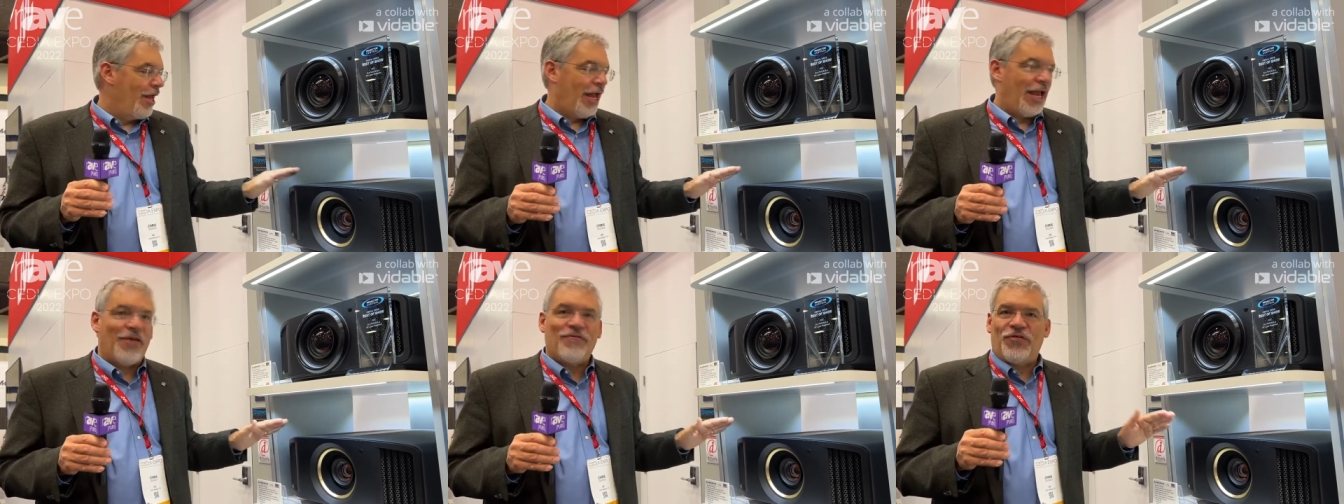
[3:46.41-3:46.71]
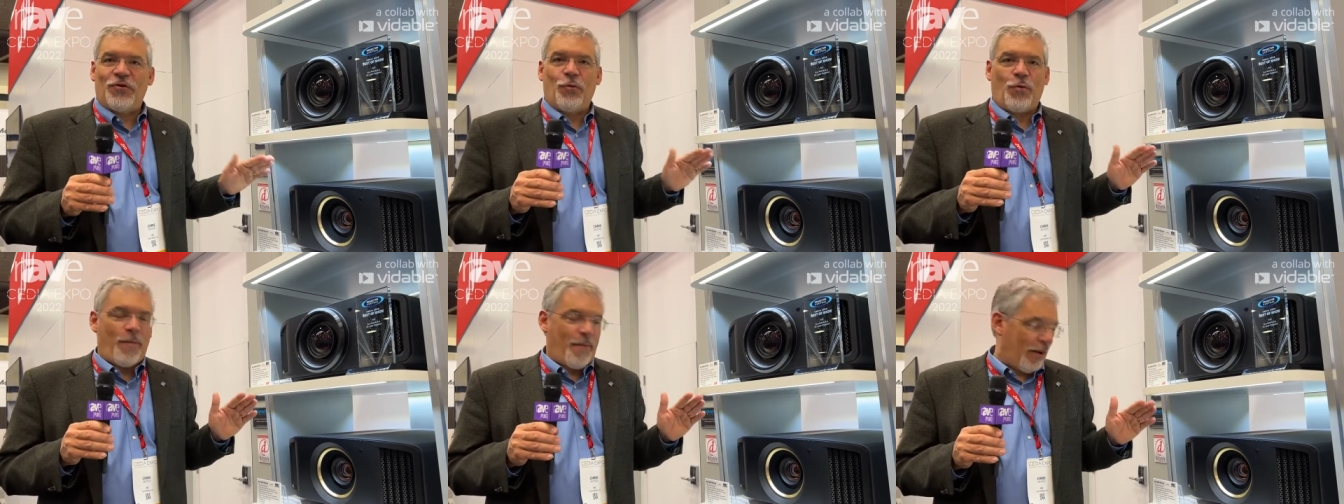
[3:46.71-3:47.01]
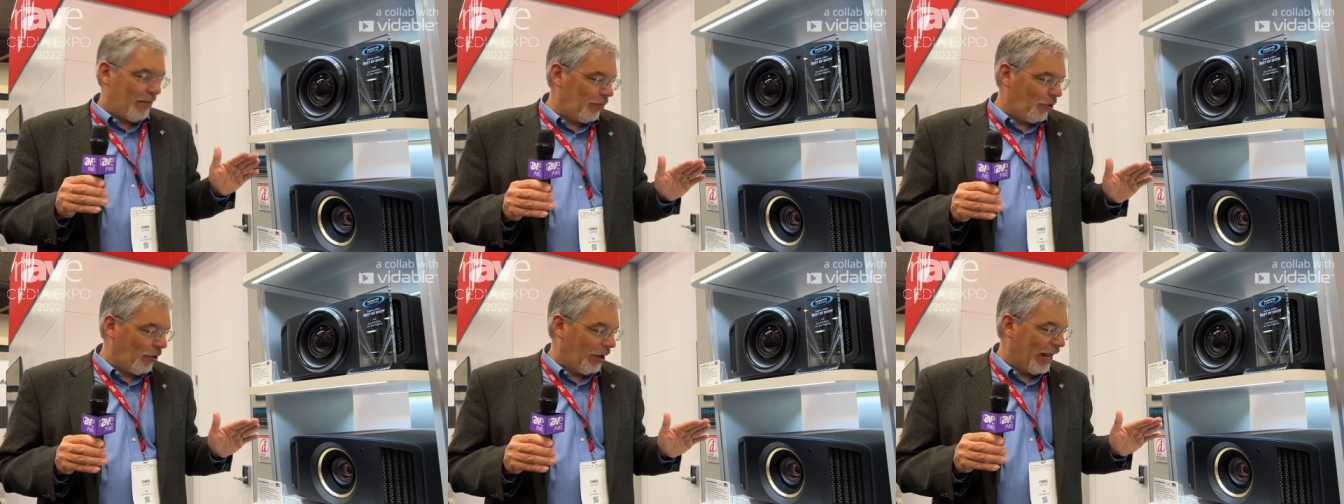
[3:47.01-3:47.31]
If you
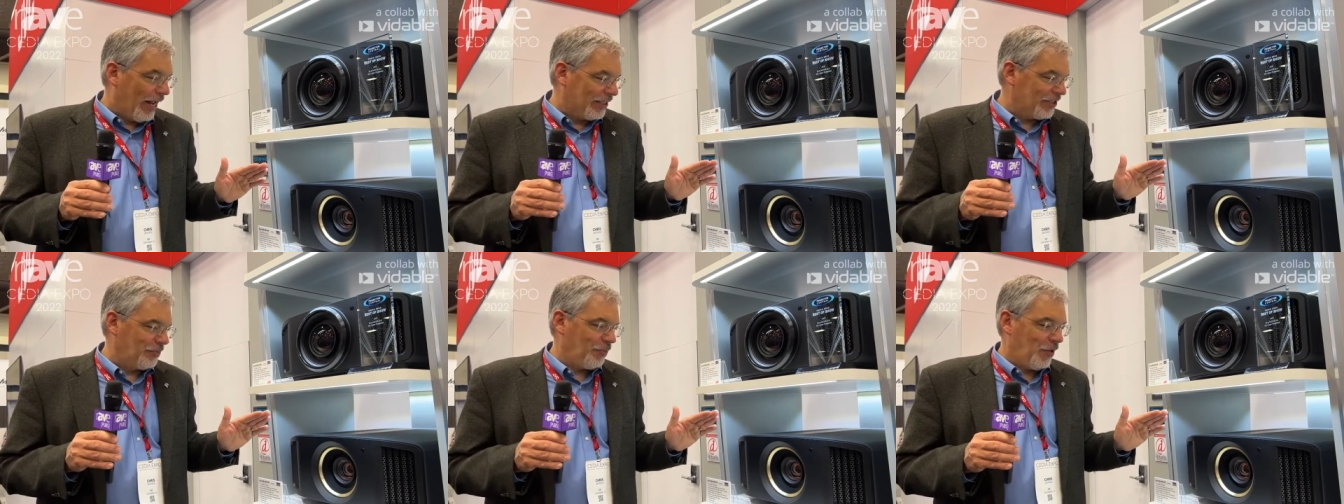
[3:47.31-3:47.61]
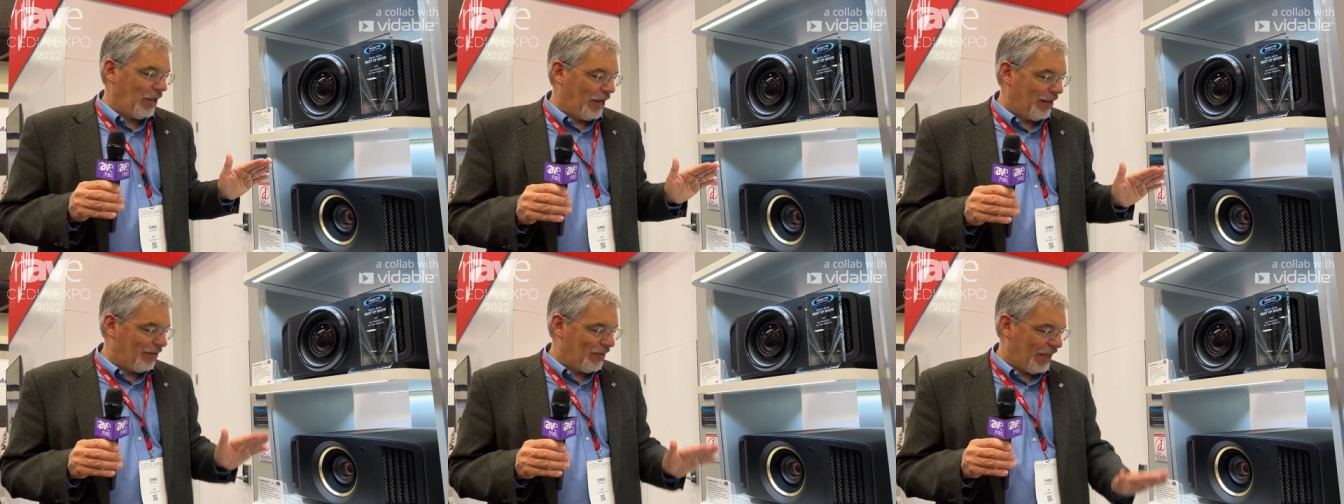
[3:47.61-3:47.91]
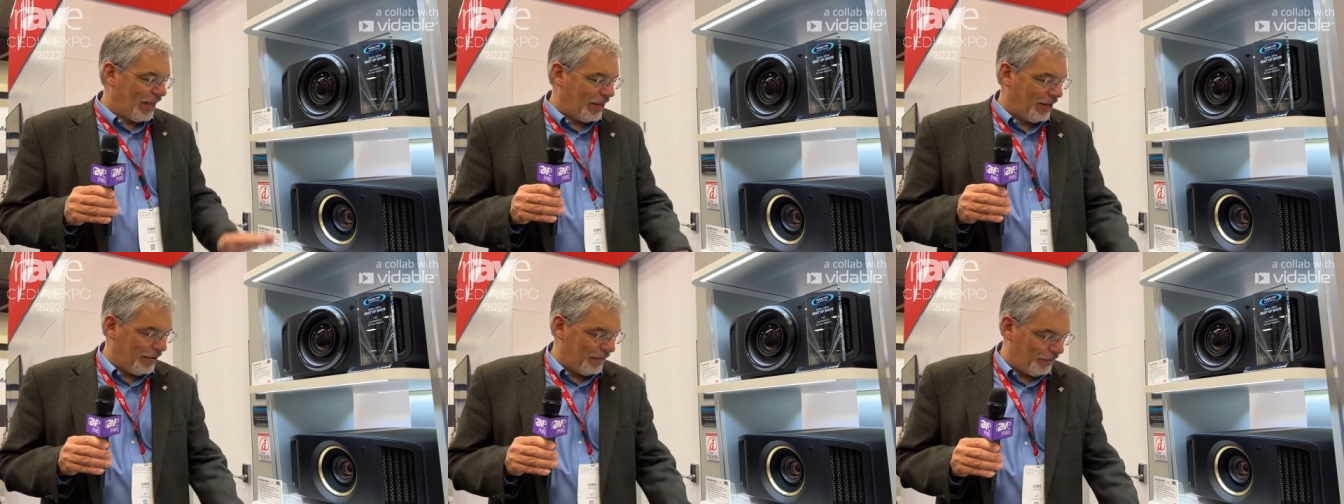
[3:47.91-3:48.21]
remember, I explained
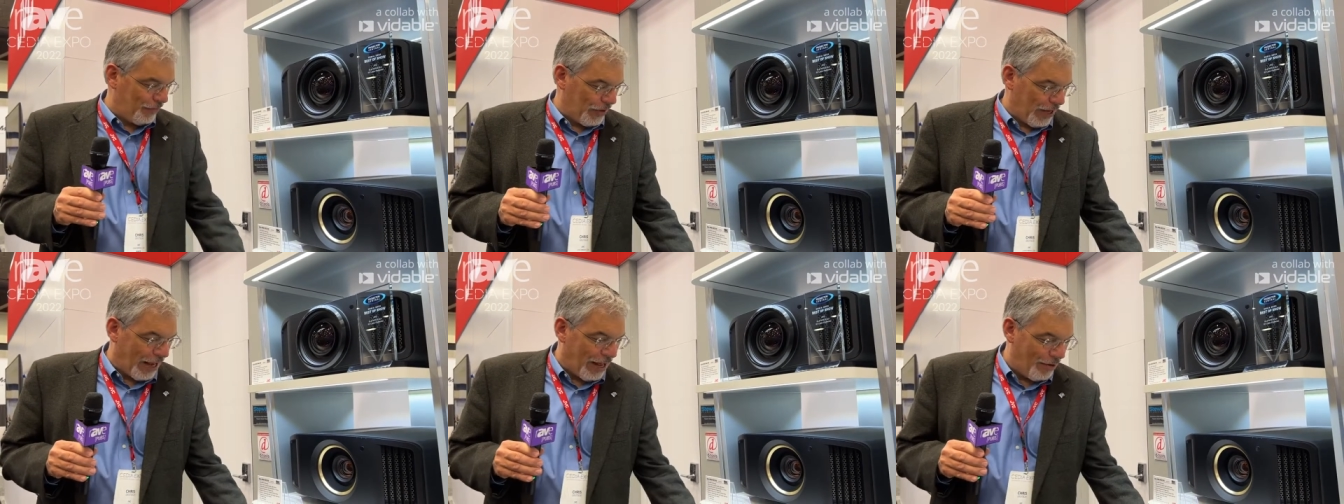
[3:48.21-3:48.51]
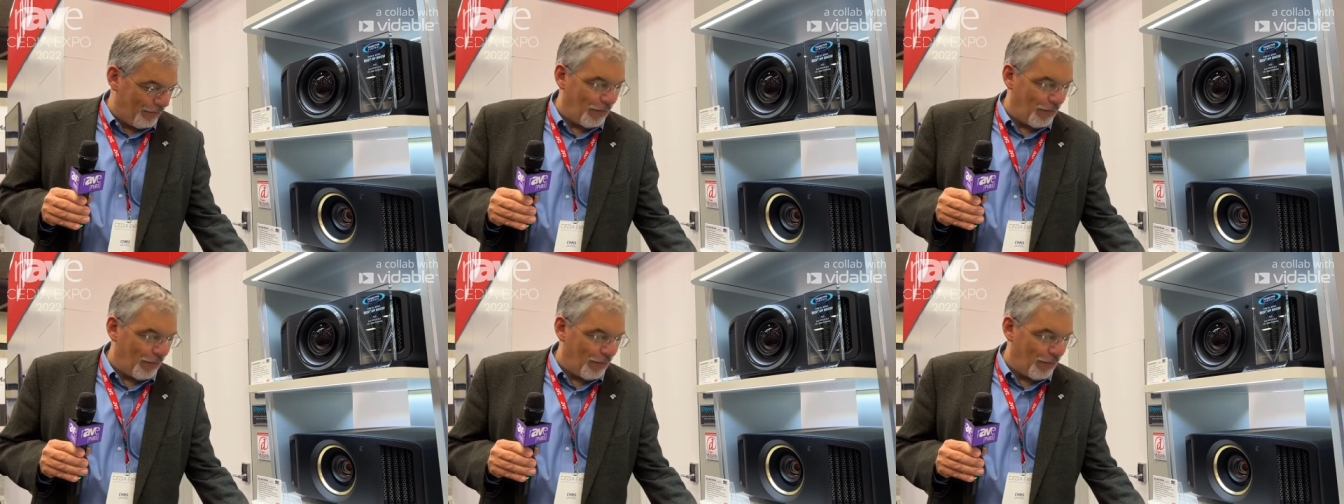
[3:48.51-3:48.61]
the uh,